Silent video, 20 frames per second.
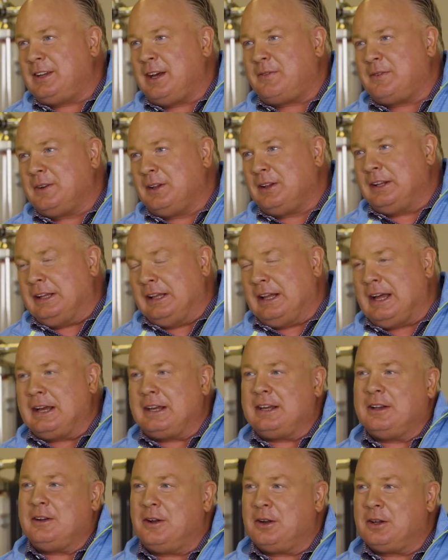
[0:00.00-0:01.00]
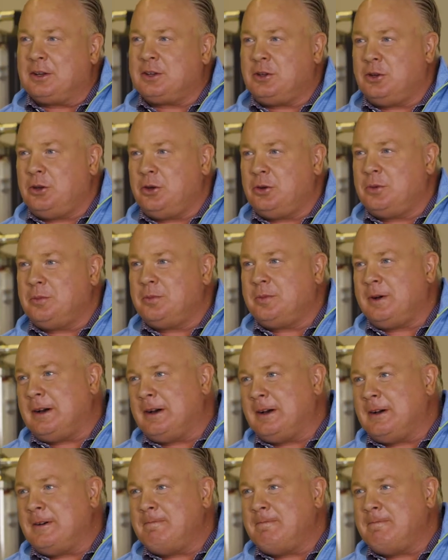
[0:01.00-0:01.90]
Definitely like it on a cube.